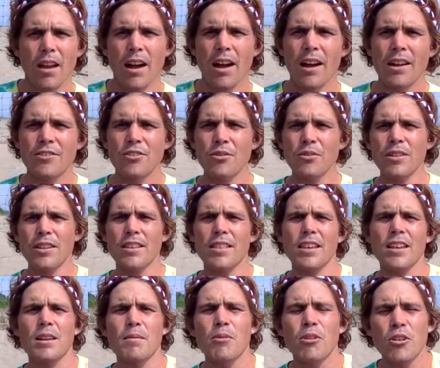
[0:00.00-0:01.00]
I don't really
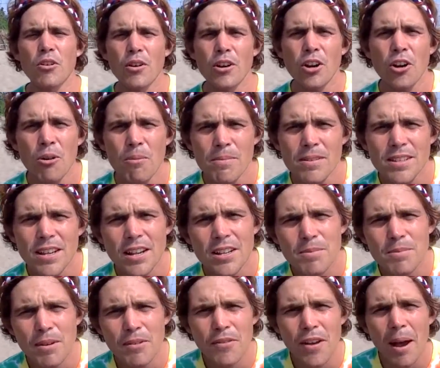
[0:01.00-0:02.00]
think about going home
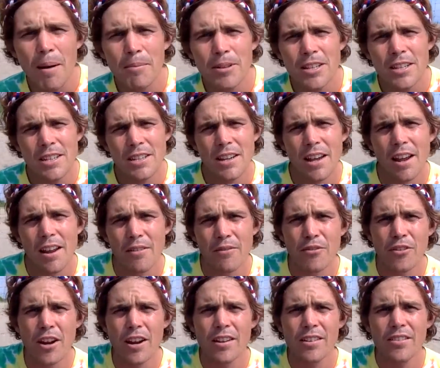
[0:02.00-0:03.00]
besides my family and
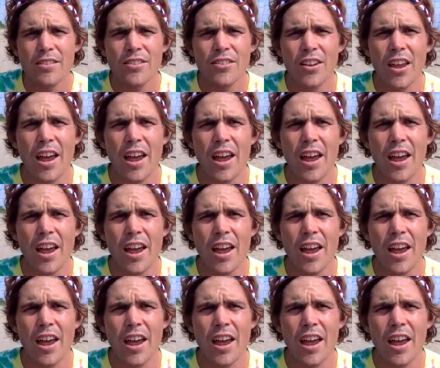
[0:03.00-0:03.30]
friends,